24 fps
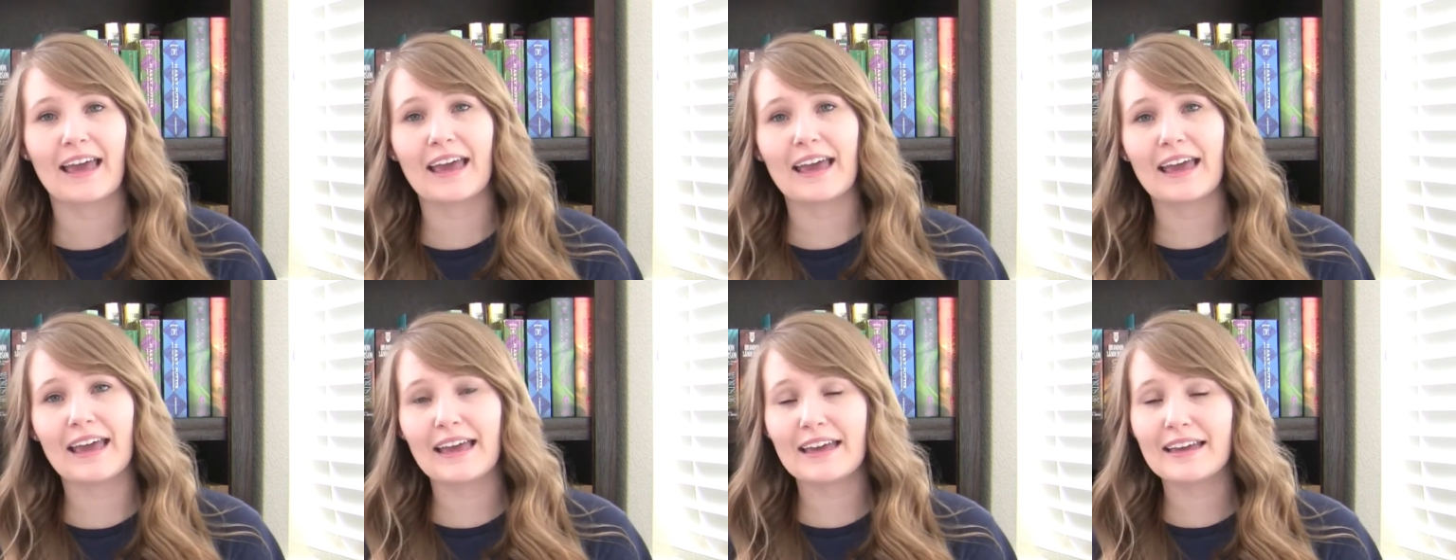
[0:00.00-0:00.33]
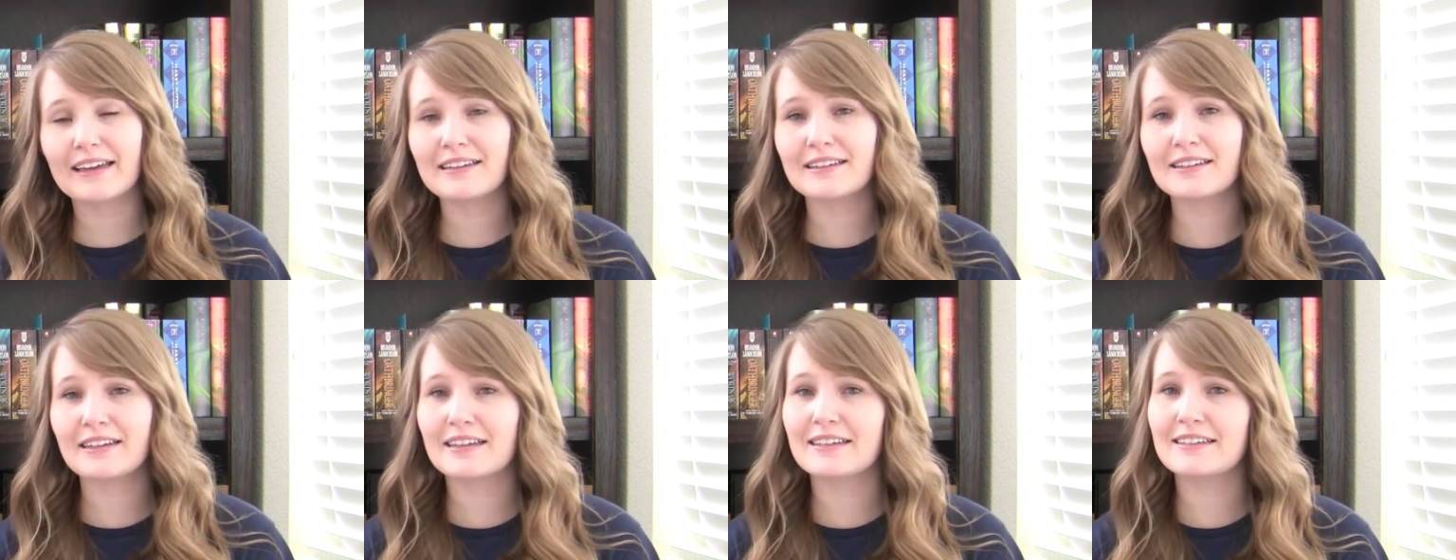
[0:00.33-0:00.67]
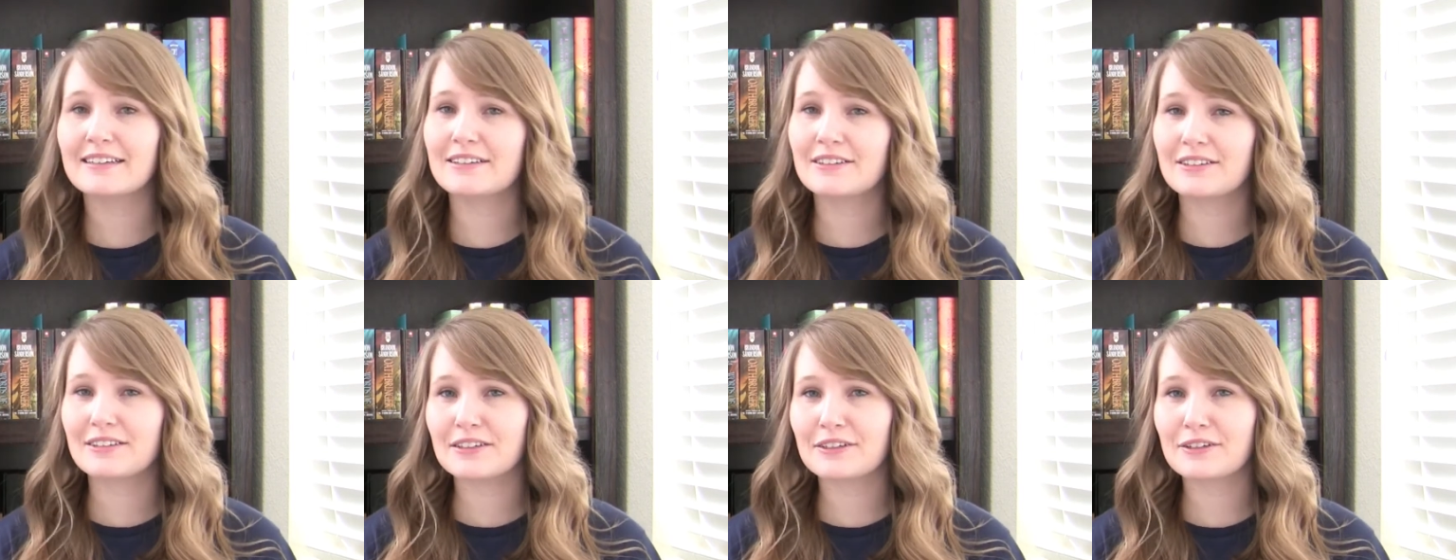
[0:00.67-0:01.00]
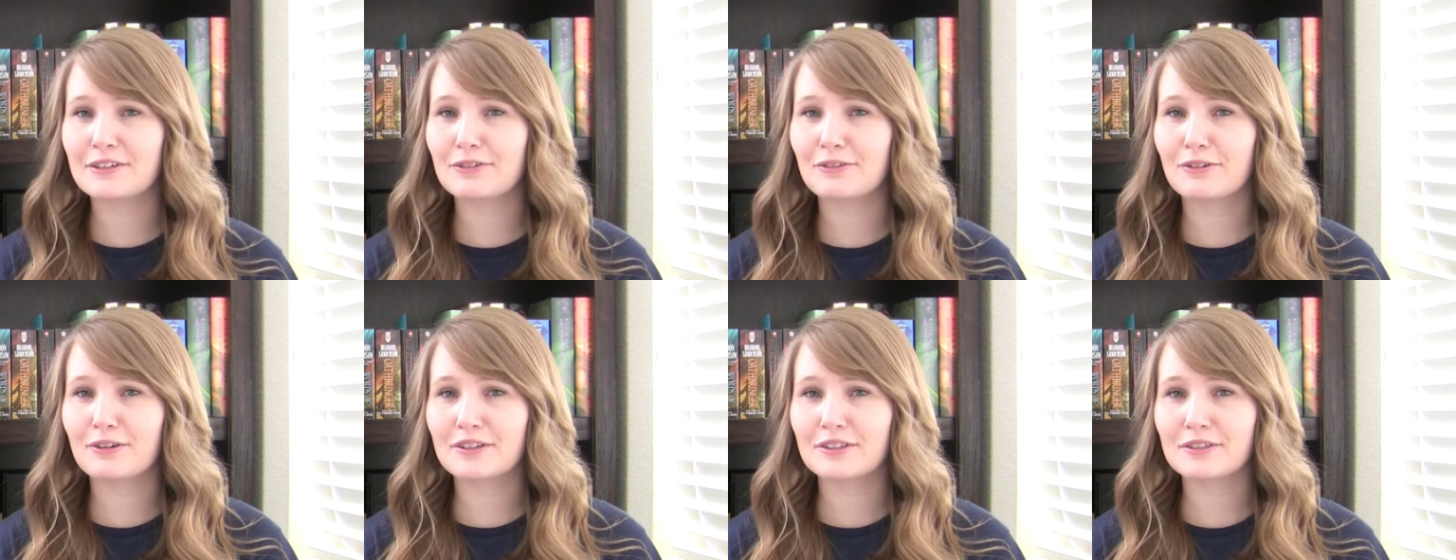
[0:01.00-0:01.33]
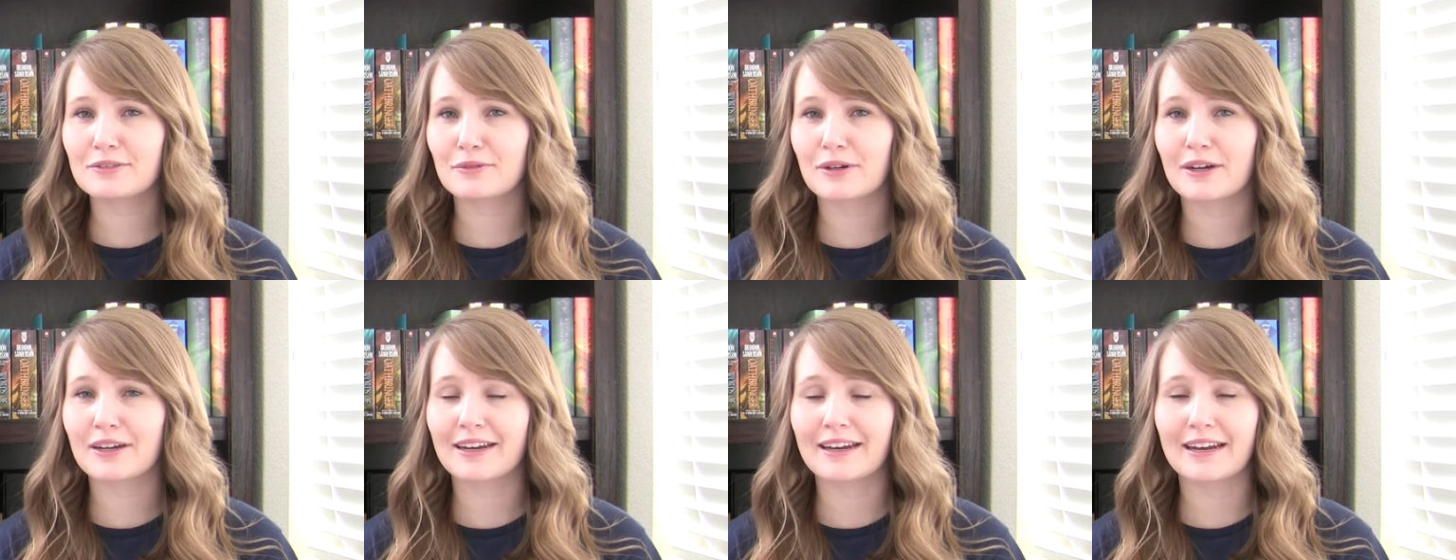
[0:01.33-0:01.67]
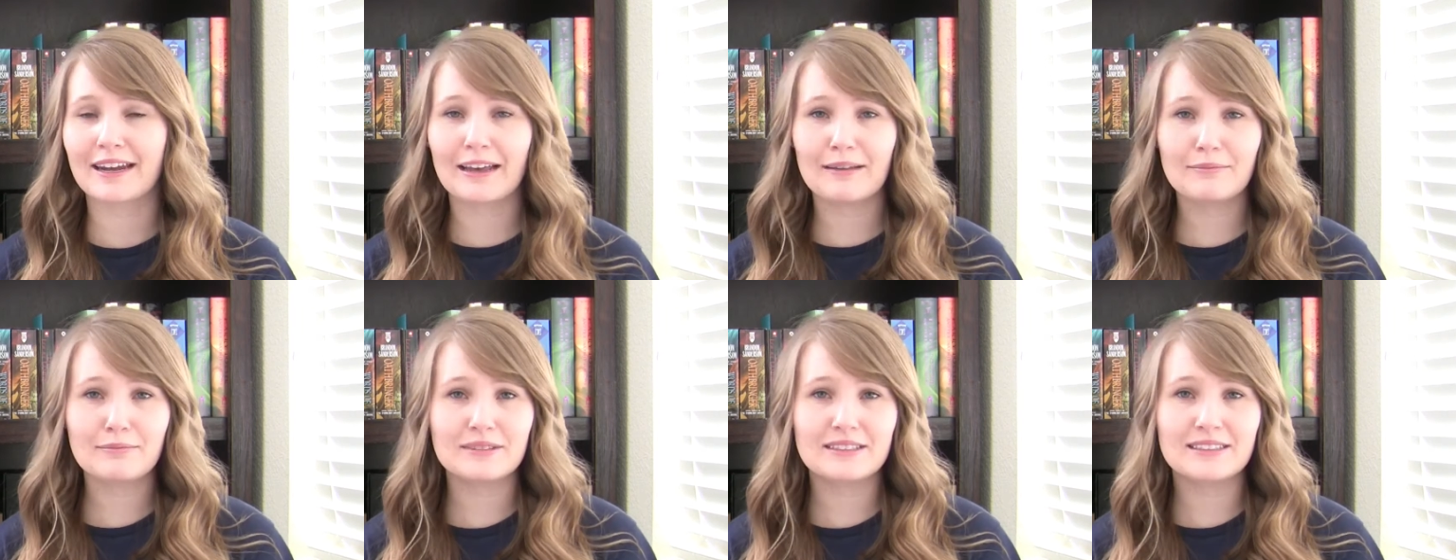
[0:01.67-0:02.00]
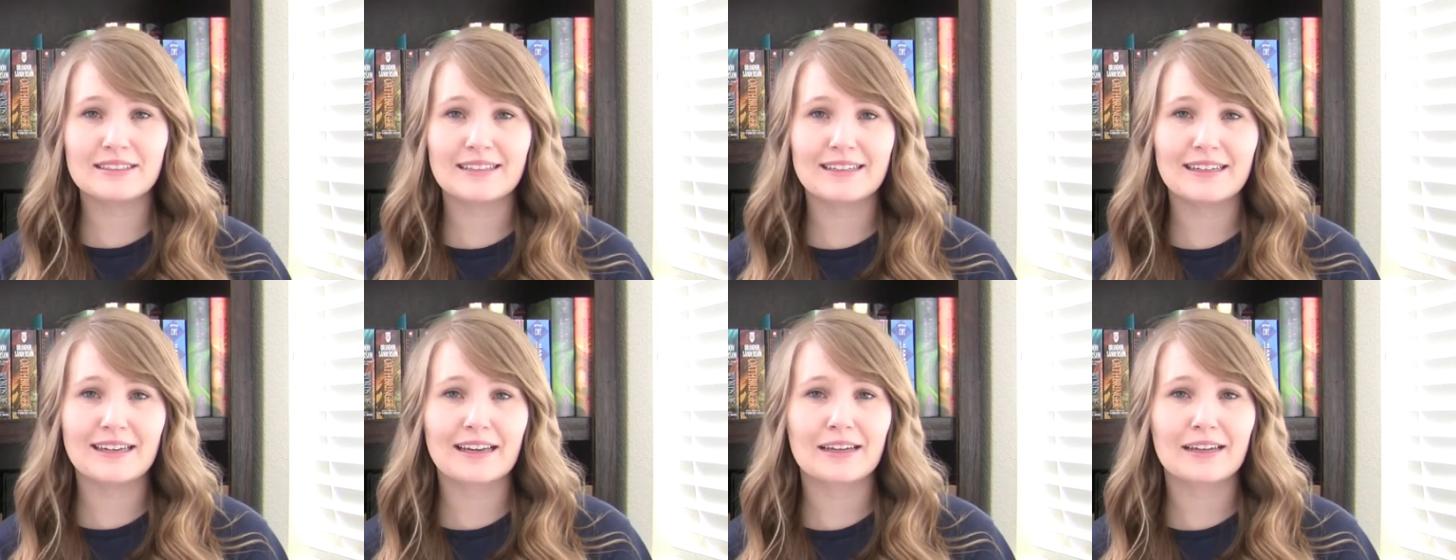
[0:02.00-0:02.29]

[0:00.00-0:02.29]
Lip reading: and ideally you're going to want an MC